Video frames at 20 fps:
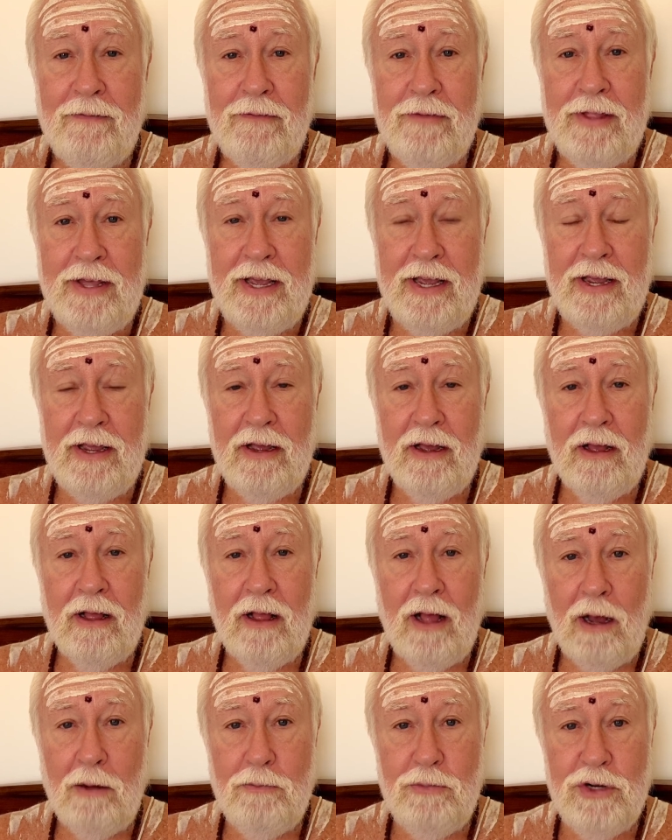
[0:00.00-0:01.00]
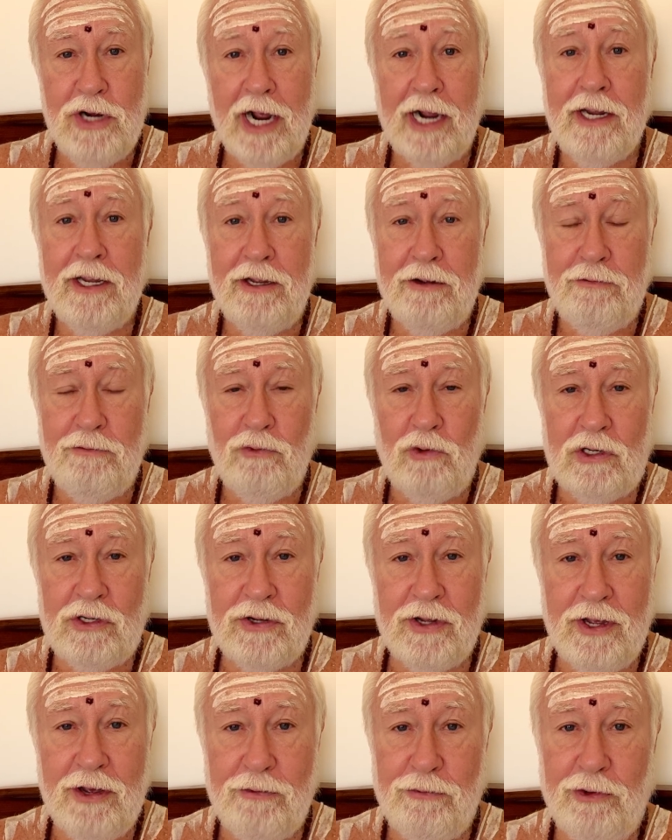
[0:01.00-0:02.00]
the objective was
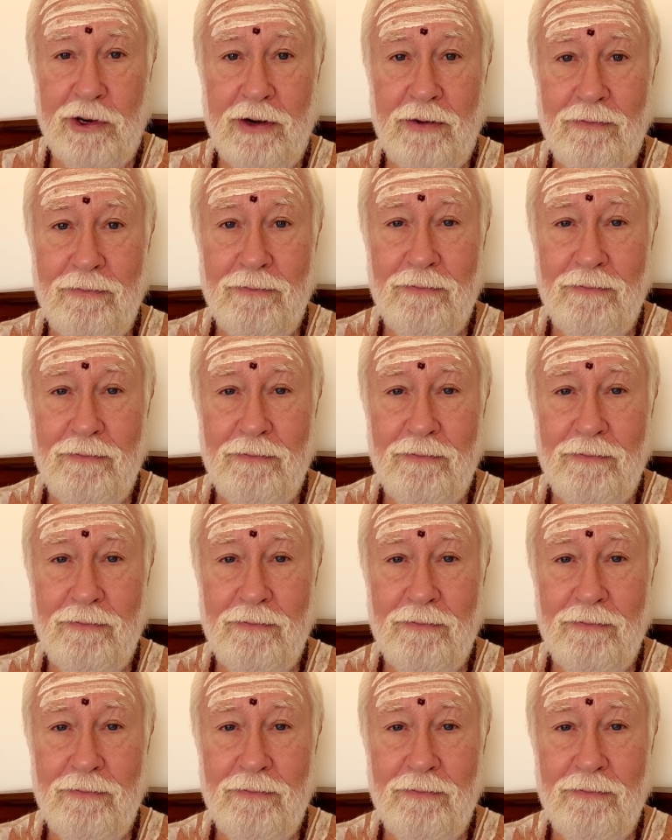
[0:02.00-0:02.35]
given